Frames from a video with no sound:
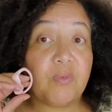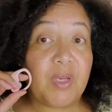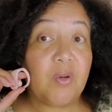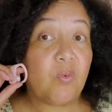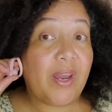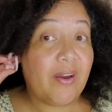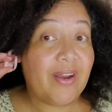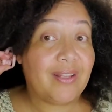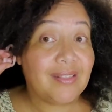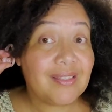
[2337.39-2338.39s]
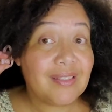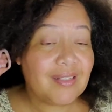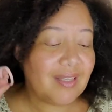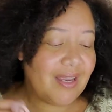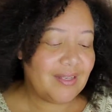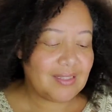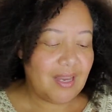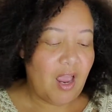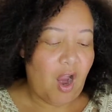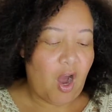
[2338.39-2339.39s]
for me to wear and listen to things,
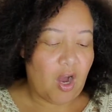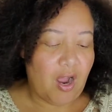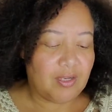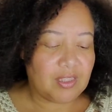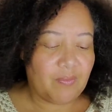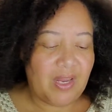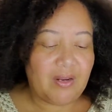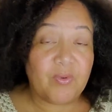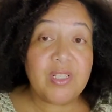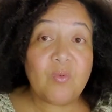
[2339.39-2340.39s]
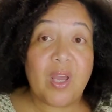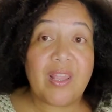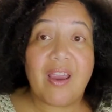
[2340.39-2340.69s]
are awesome. And the reason why